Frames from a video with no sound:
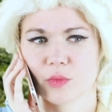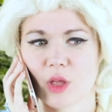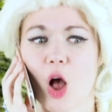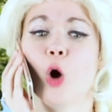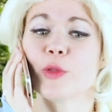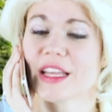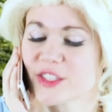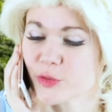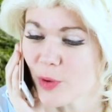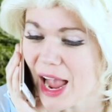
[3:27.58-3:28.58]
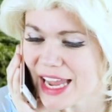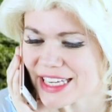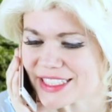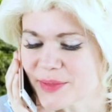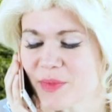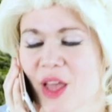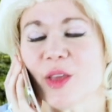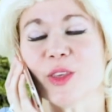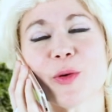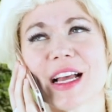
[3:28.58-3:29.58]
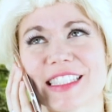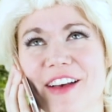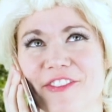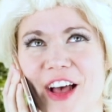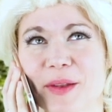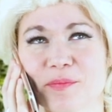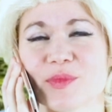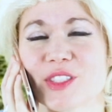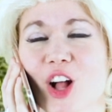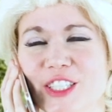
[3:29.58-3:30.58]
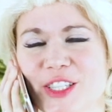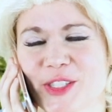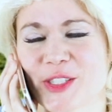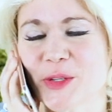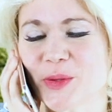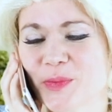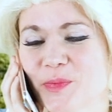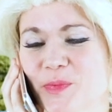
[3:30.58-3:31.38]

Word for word: soon. Oh, that's right. You guys have fun. Talk to you soon.